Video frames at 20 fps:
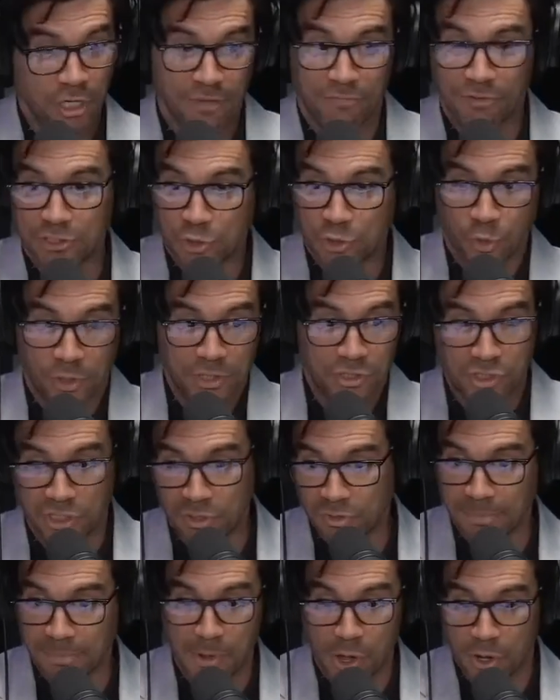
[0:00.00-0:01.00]
Victoria's
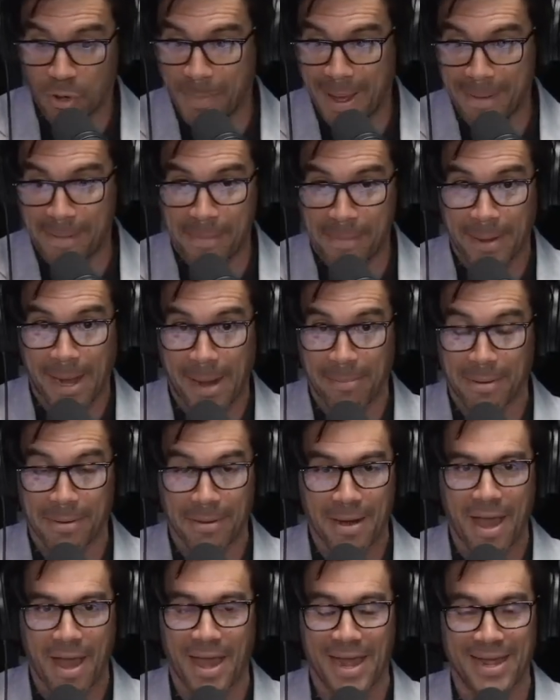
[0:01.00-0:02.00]
Secret model, blah, blah, blah, blah,
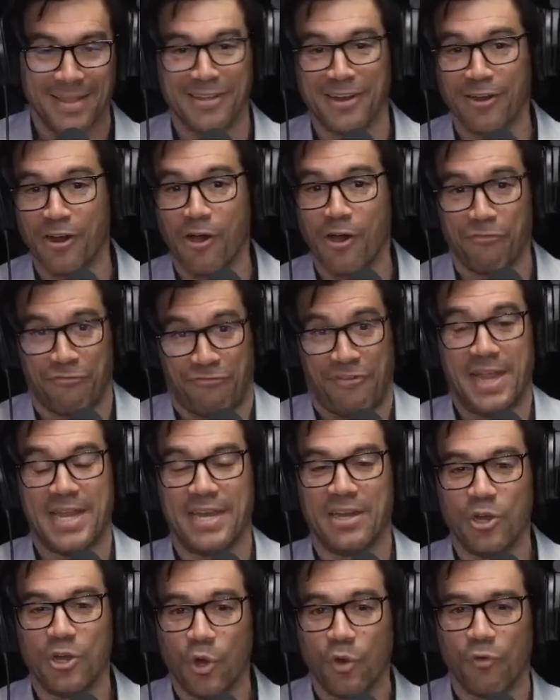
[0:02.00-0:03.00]
blah, and they're all
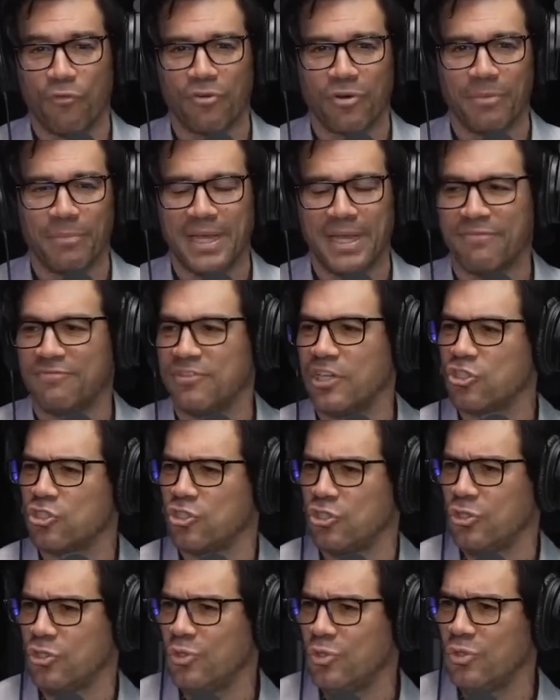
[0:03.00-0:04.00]
fighting over him. If
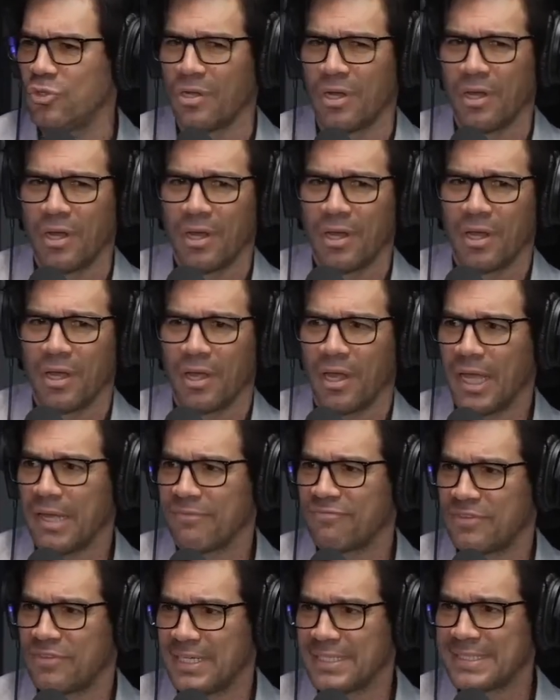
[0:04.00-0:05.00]

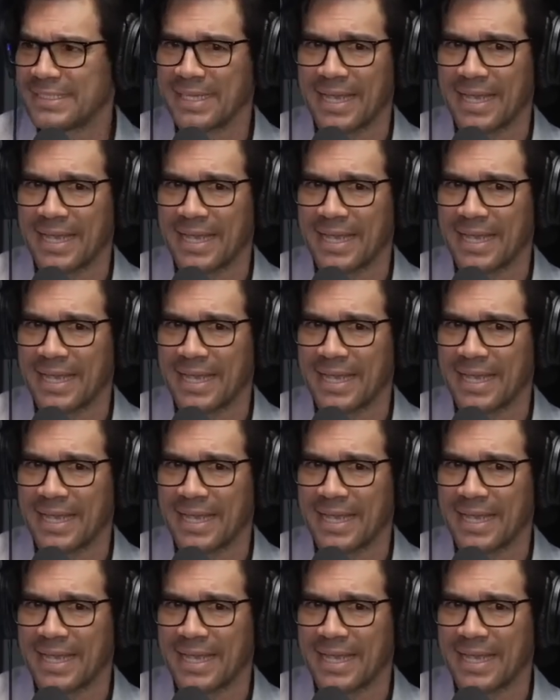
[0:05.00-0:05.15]
this